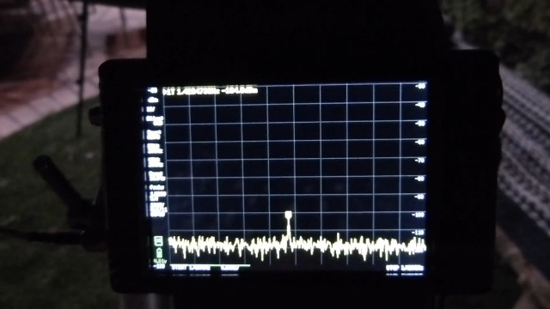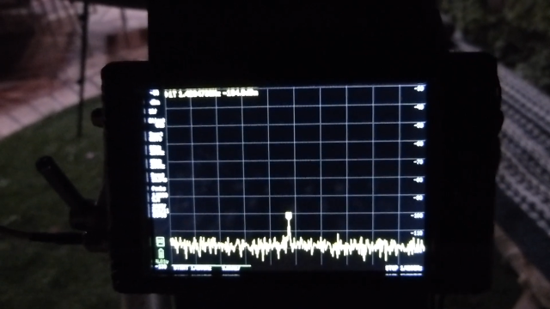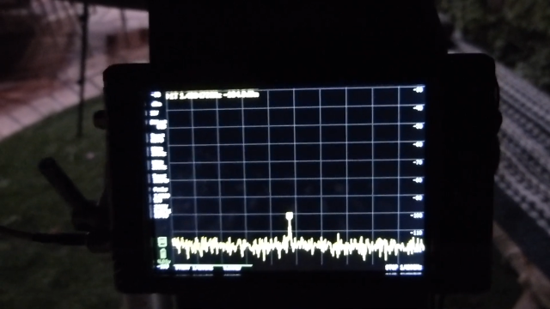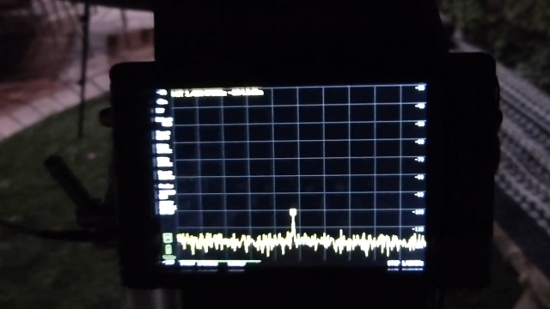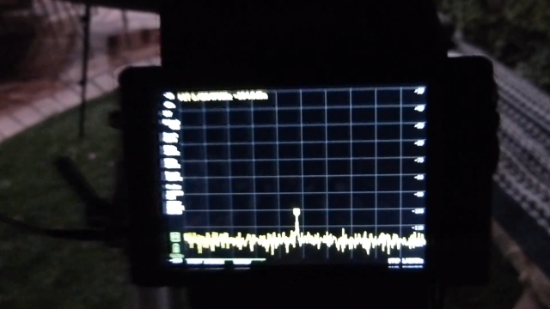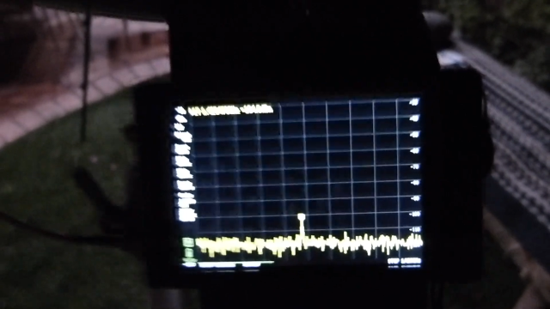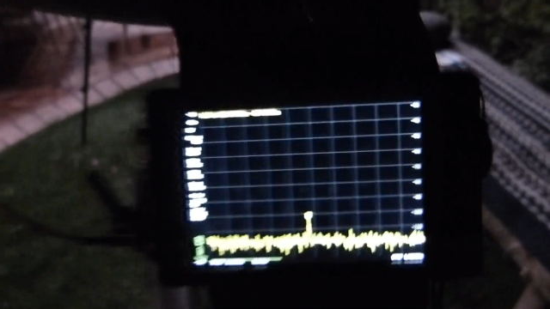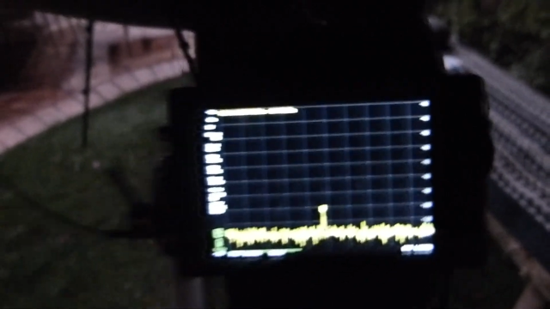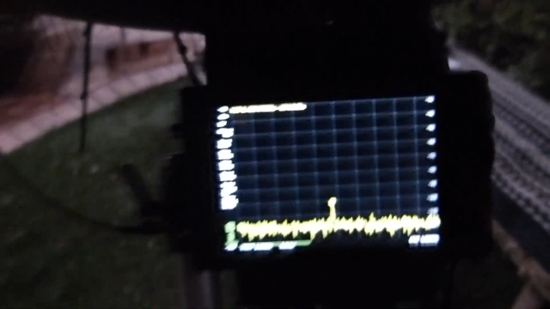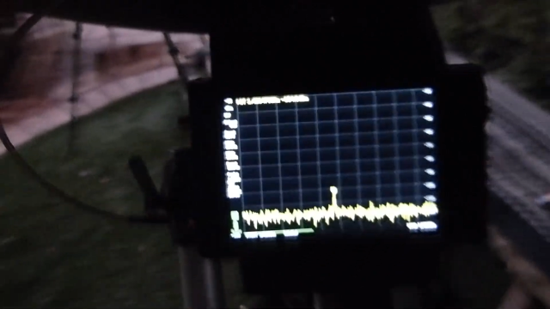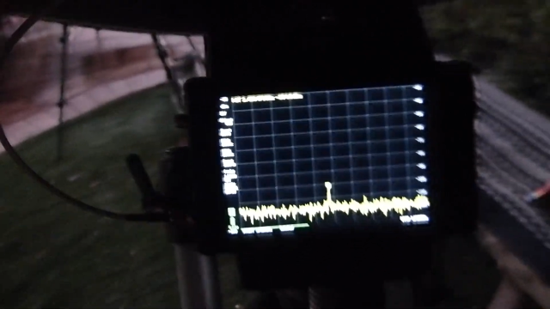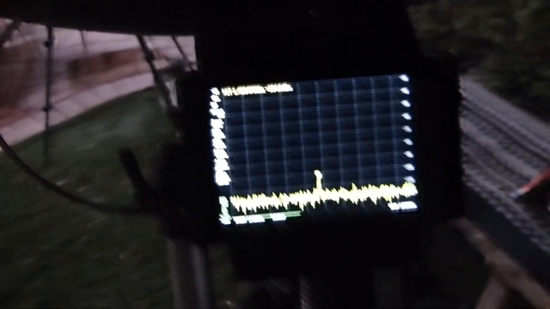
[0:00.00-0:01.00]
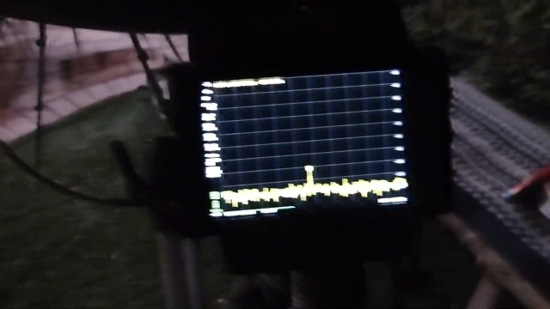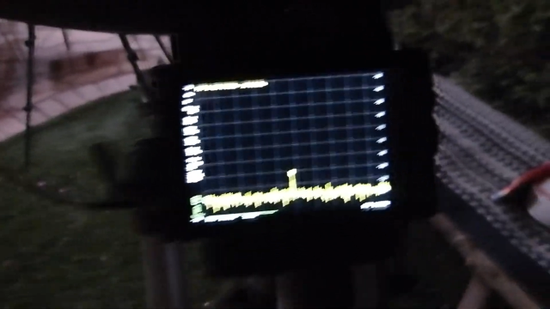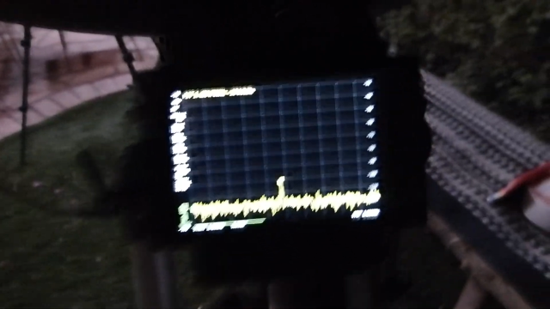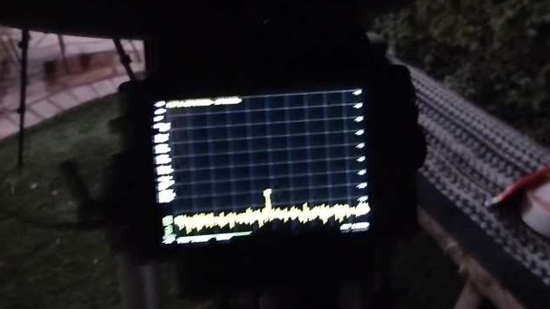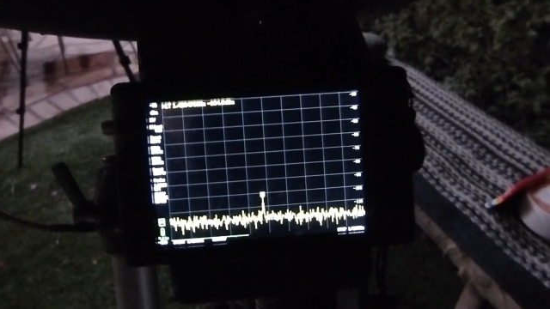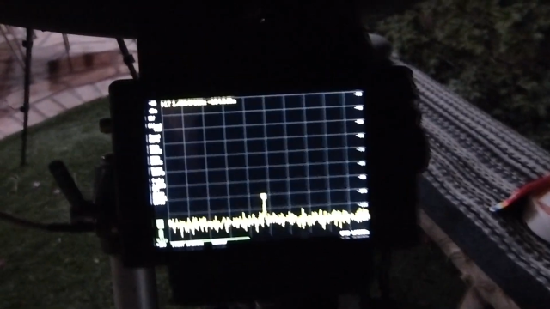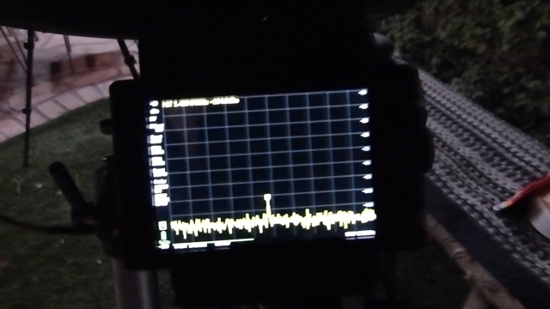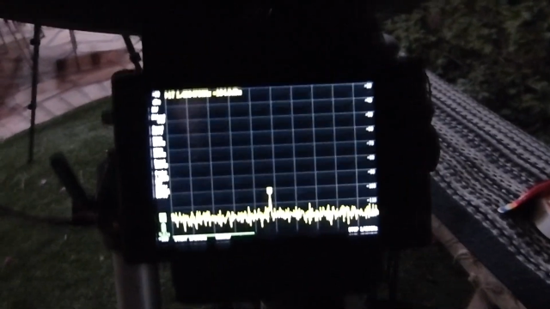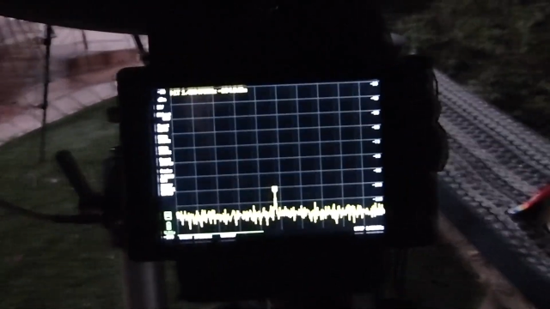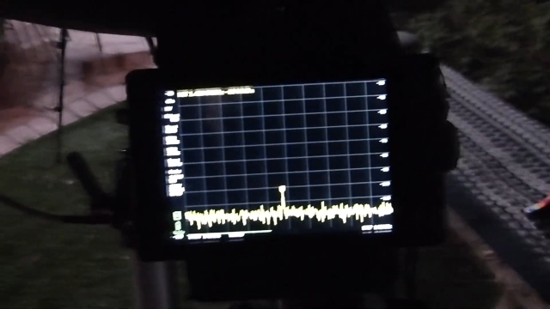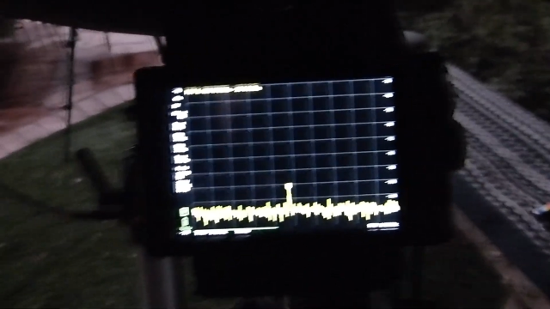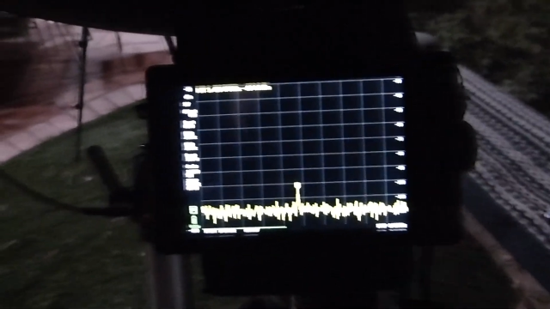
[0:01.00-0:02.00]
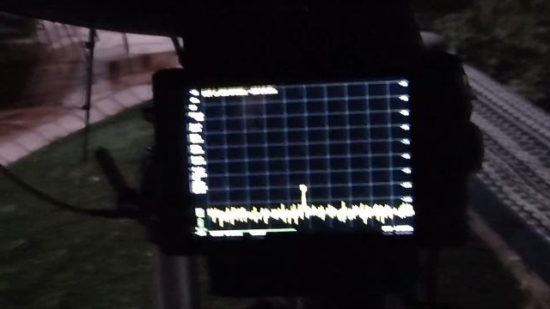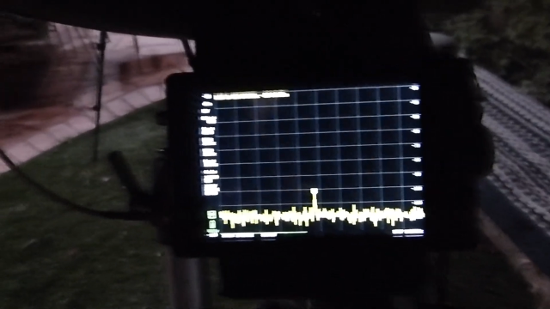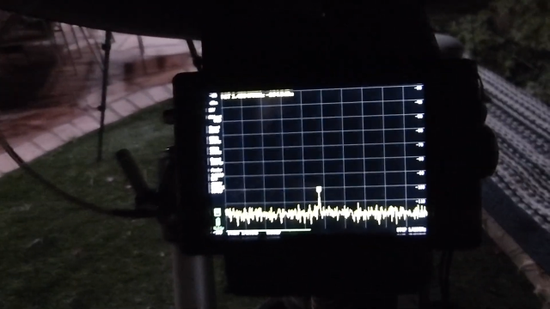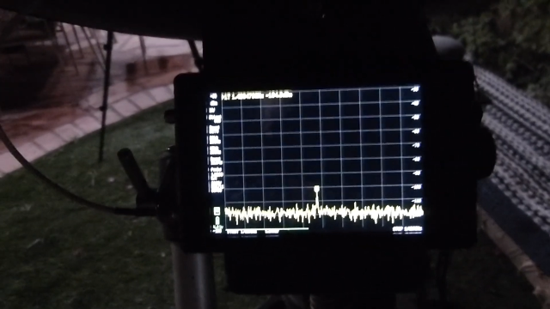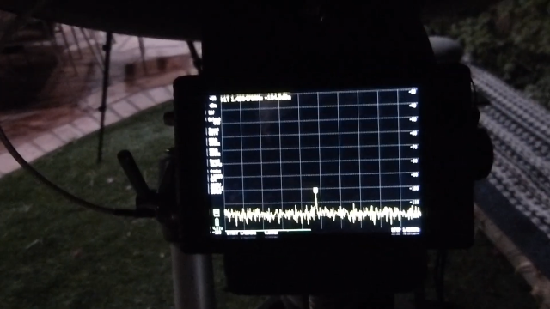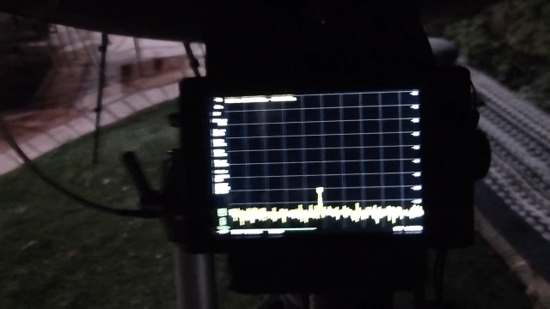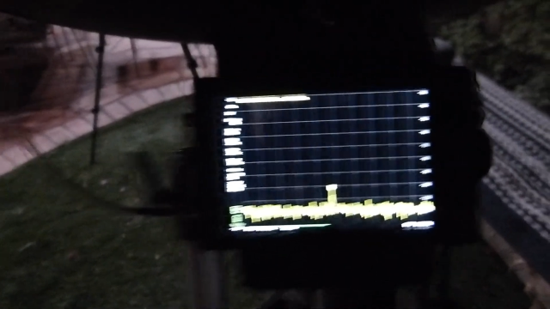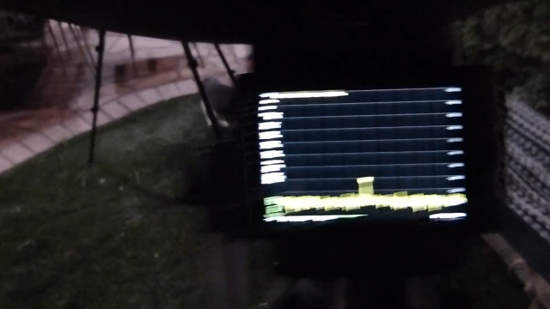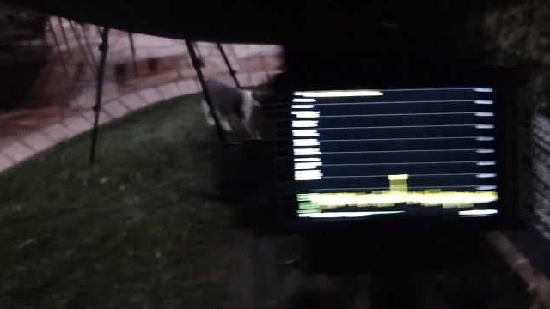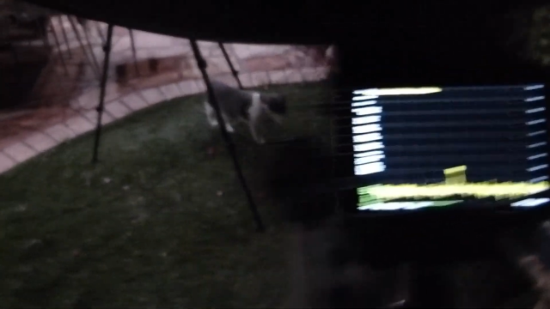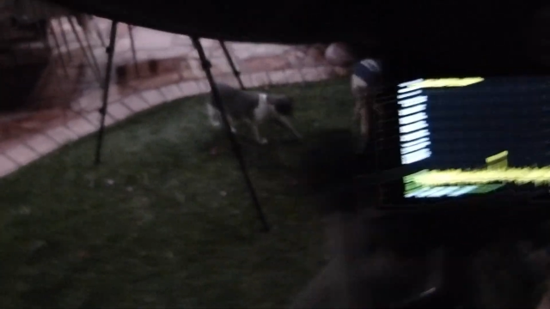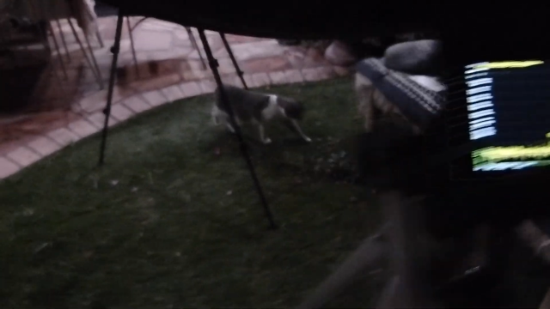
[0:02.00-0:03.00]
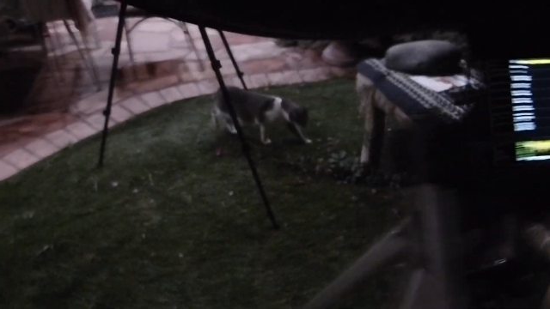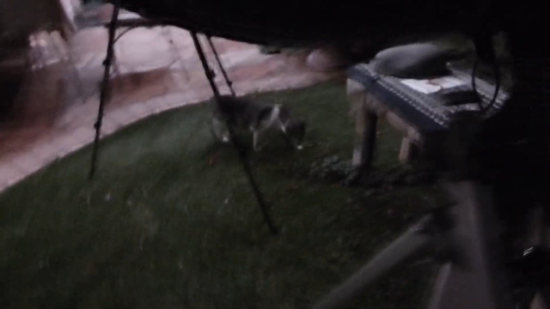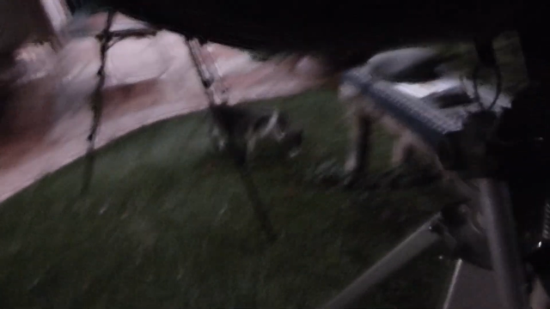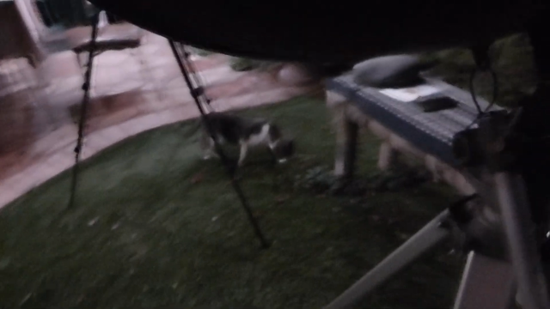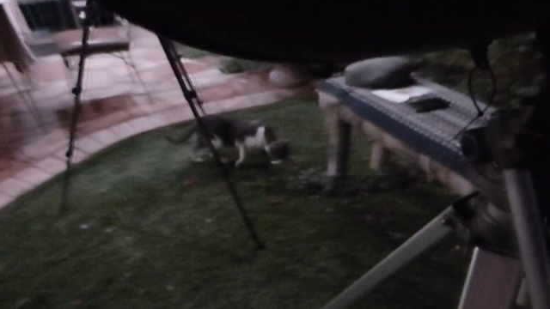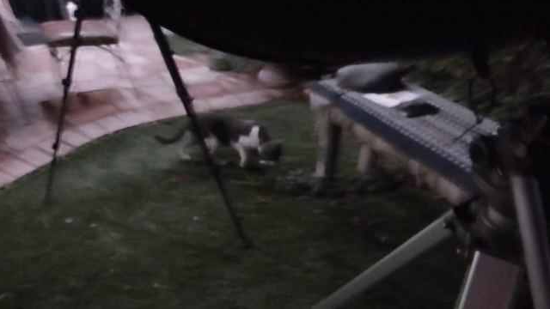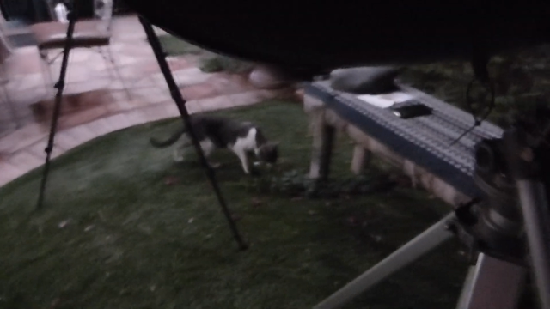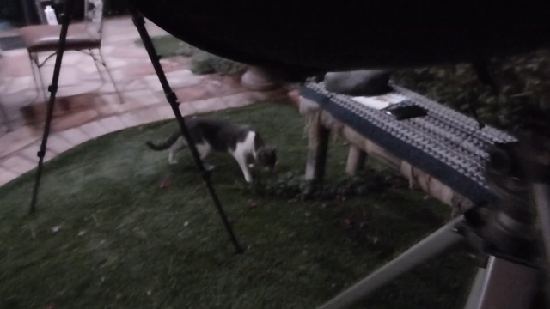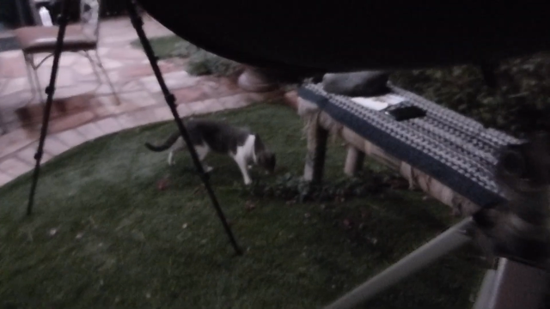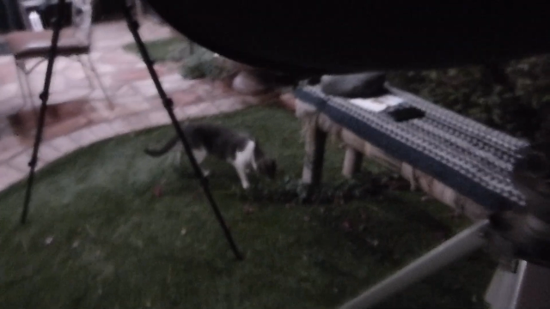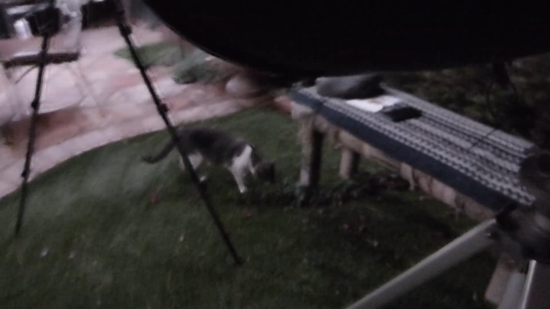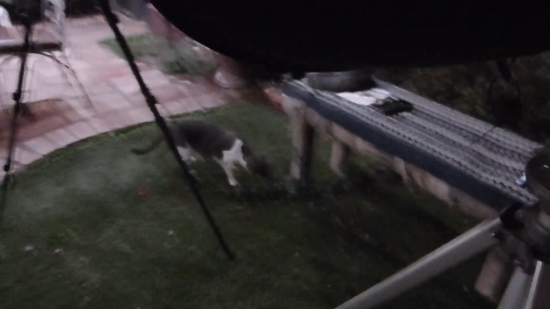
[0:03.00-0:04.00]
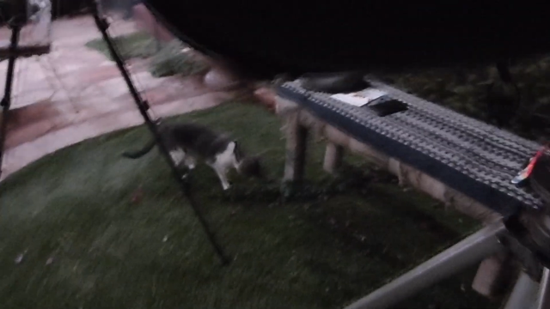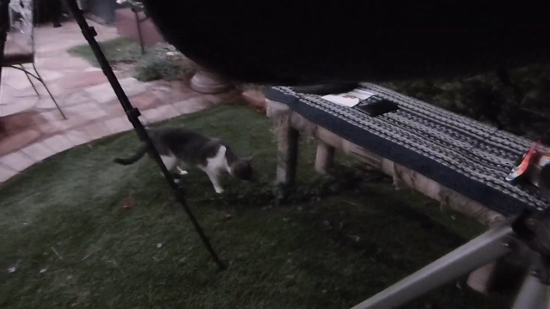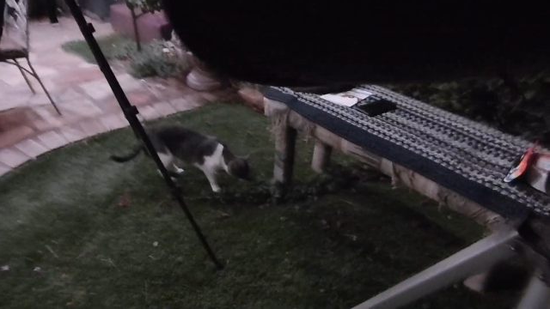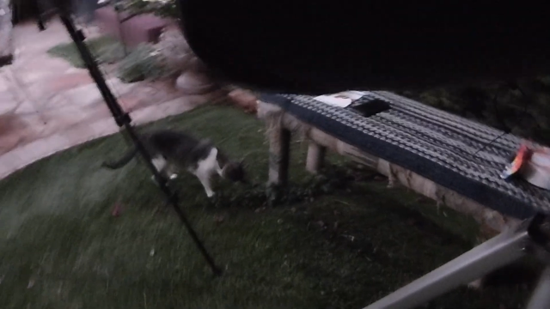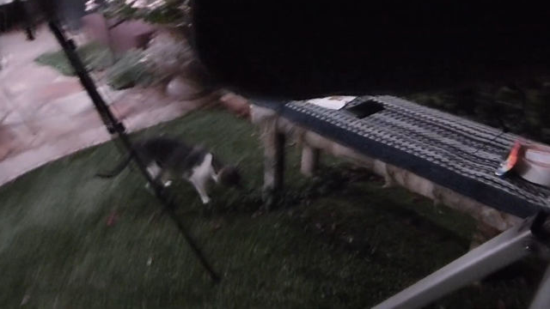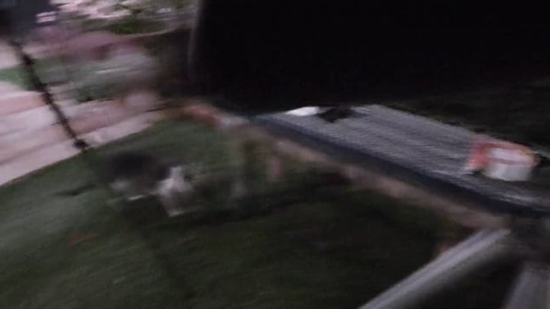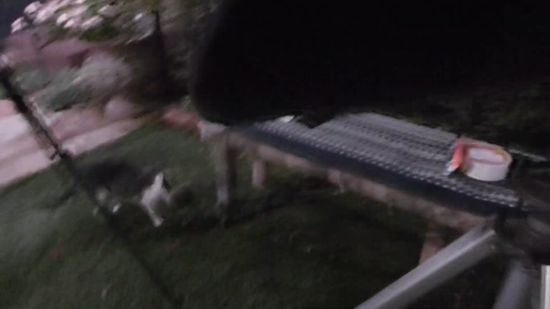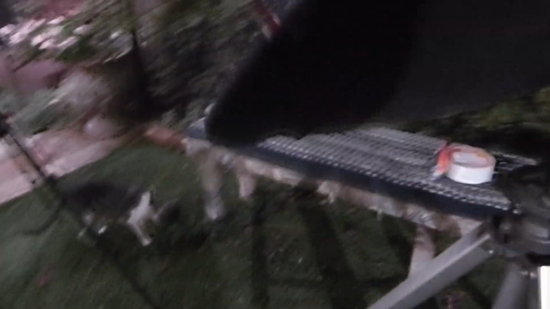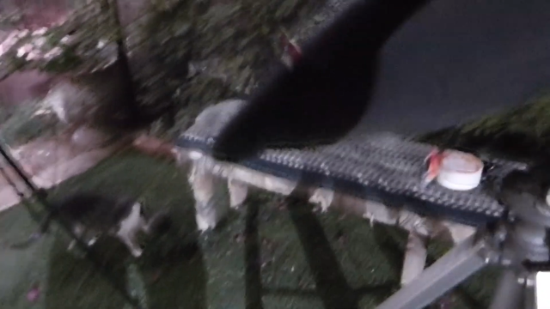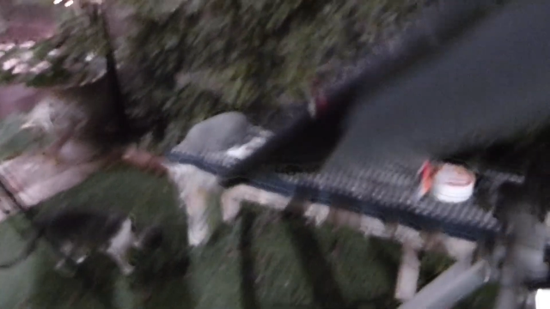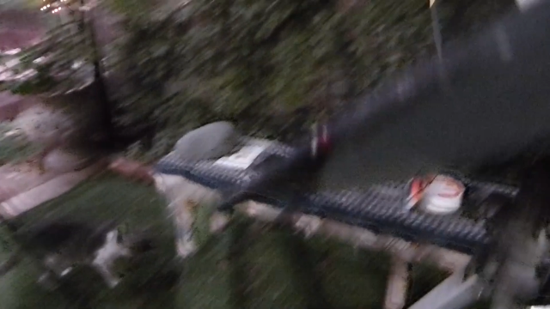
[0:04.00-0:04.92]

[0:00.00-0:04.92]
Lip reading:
(no speaker visible)